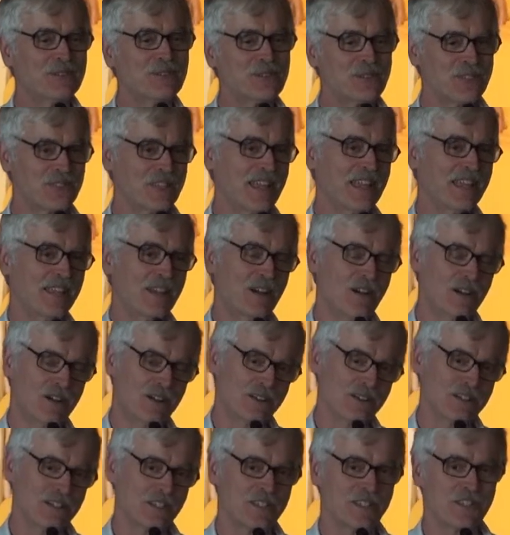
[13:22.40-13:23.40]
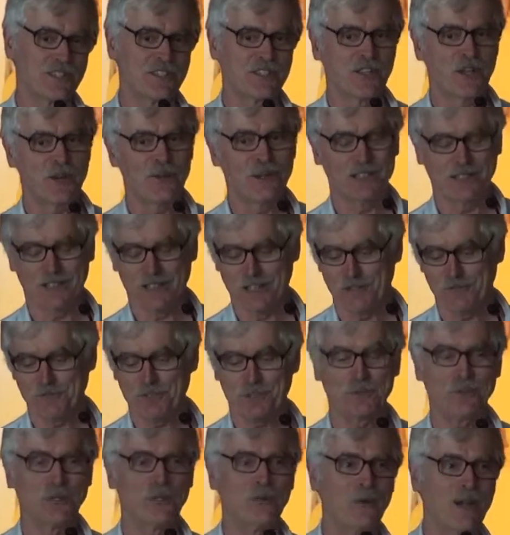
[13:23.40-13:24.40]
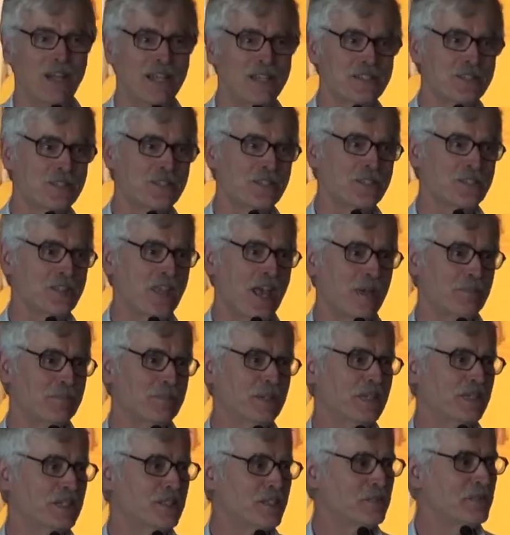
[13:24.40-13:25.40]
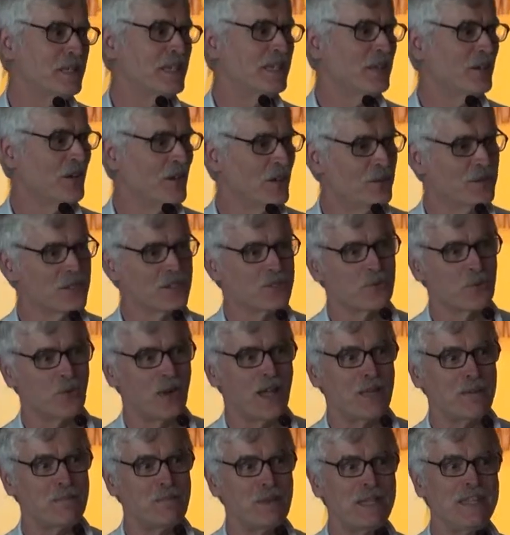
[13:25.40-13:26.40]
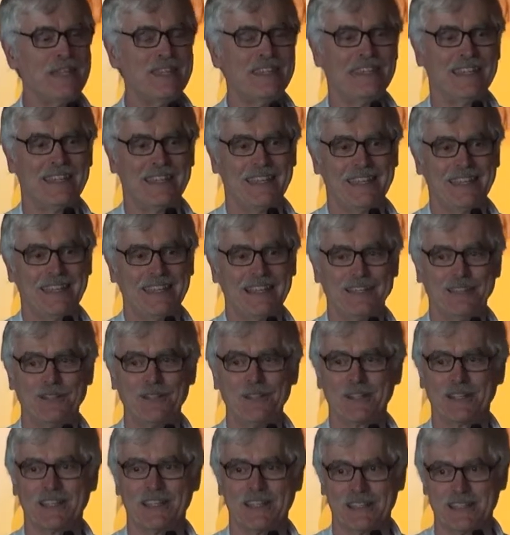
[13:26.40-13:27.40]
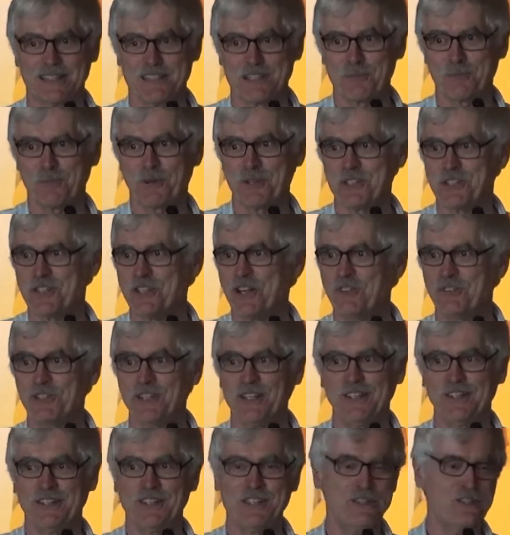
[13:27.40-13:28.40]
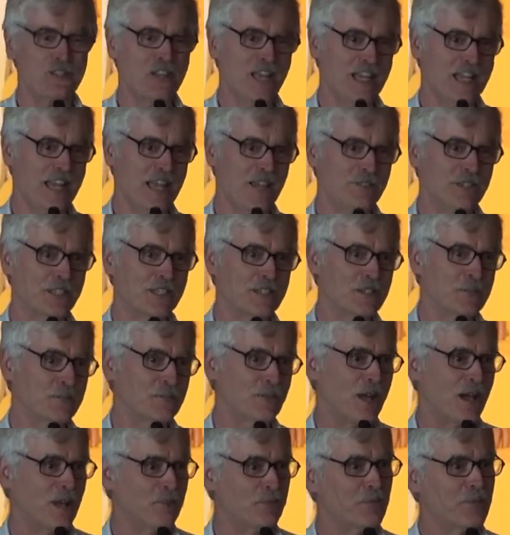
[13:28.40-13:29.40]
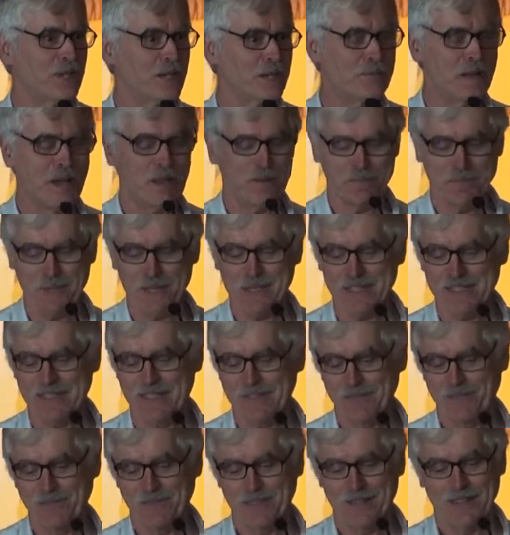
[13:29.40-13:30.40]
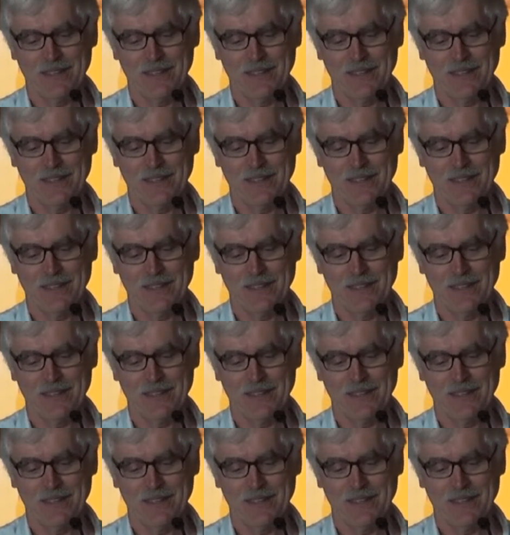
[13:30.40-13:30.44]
We're saying, oh, this is so uncomfortable. Why is this happening to me? Oh, it's why me? Look, this person over here, he's not having this problem. What about me?